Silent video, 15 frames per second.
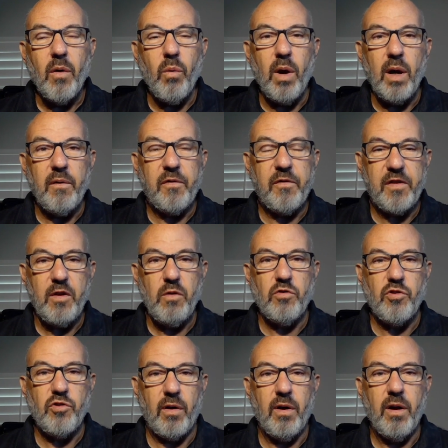What a
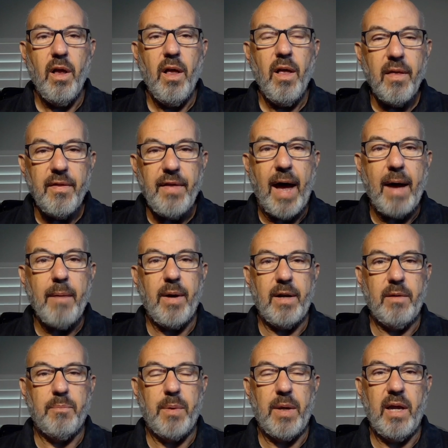future that
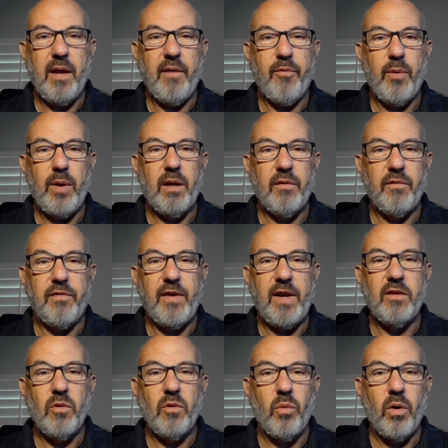might be if we could
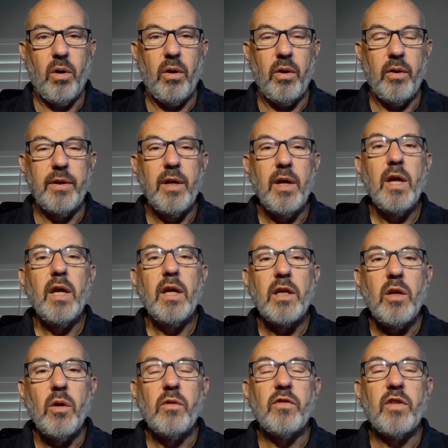feed the world
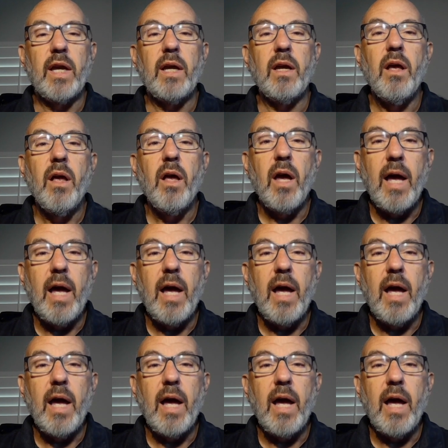using